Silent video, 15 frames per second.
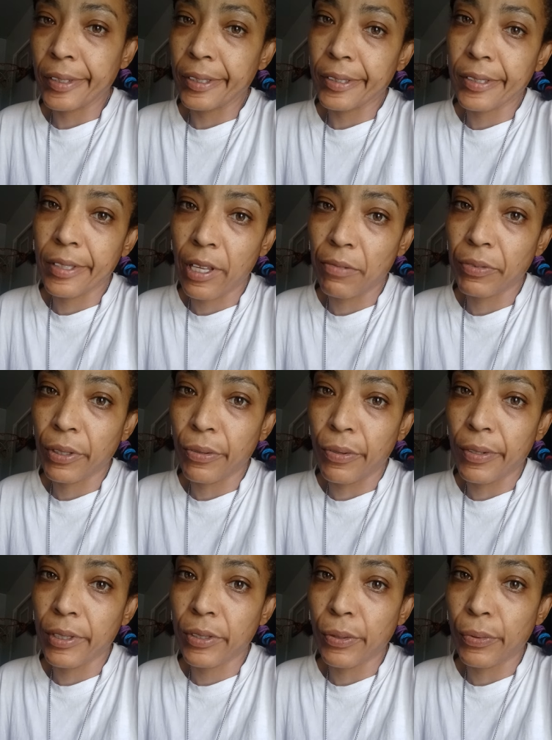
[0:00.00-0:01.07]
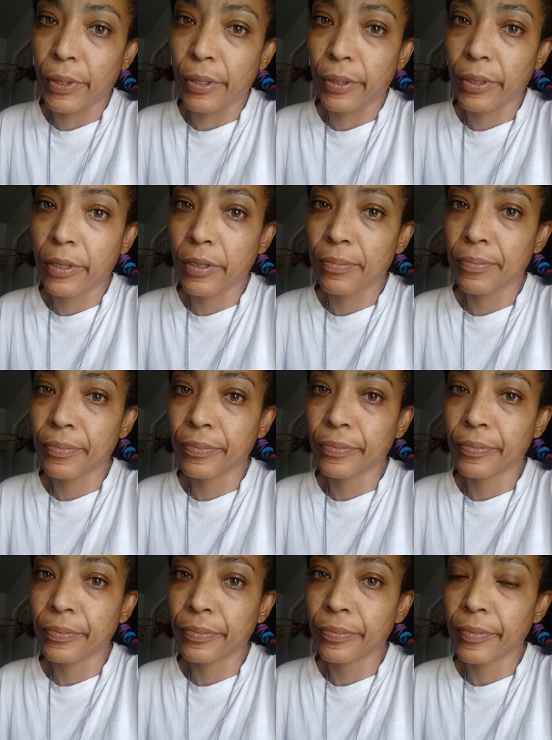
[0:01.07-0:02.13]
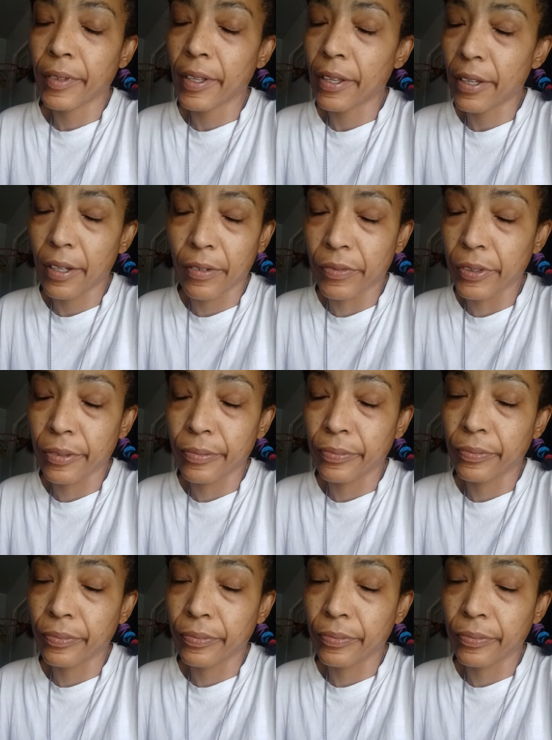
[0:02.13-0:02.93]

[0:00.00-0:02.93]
It's never going to work. Ever